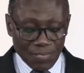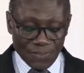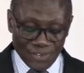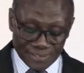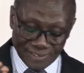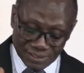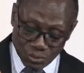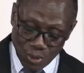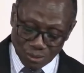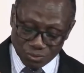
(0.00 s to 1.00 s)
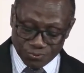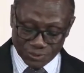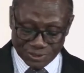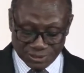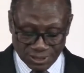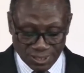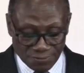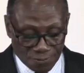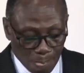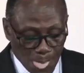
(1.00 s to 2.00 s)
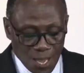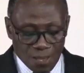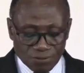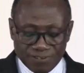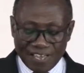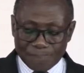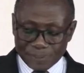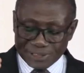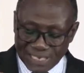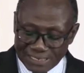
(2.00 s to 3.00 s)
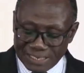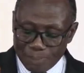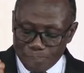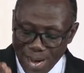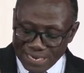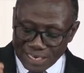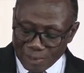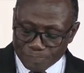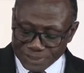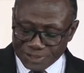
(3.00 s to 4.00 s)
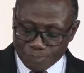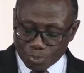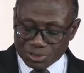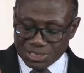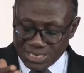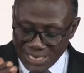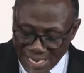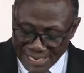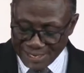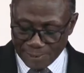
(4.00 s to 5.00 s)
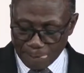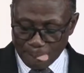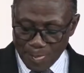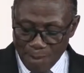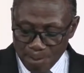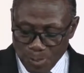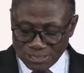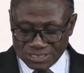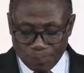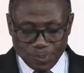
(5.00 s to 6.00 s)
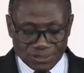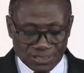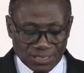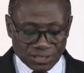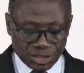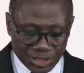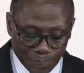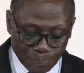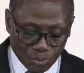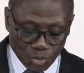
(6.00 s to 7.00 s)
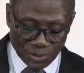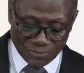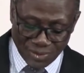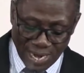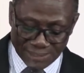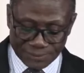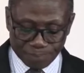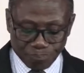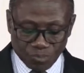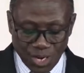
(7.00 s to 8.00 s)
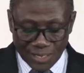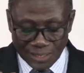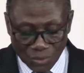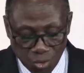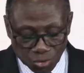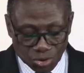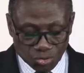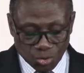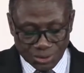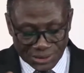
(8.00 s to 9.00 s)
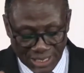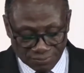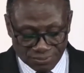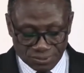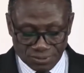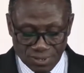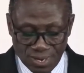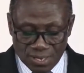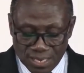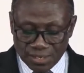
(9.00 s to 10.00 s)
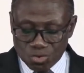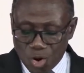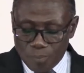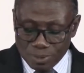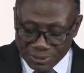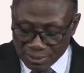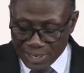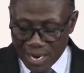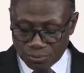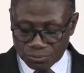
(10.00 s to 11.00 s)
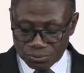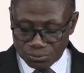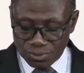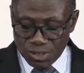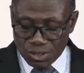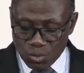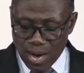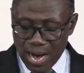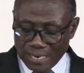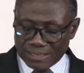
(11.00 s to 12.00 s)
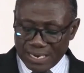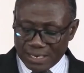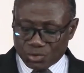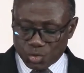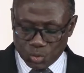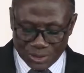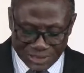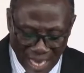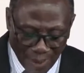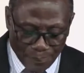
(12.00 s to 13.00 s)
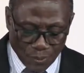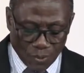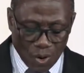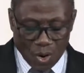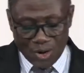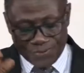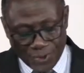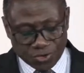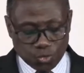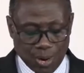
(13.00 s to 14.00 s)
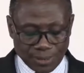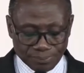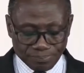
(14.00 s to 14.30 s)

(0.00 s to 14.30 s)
verse 31 to 46, Jesus presents the binary principles clearly by separating the sheep to his right and the goat to his left. There's no middle ground. You are either a true disciple or a false one.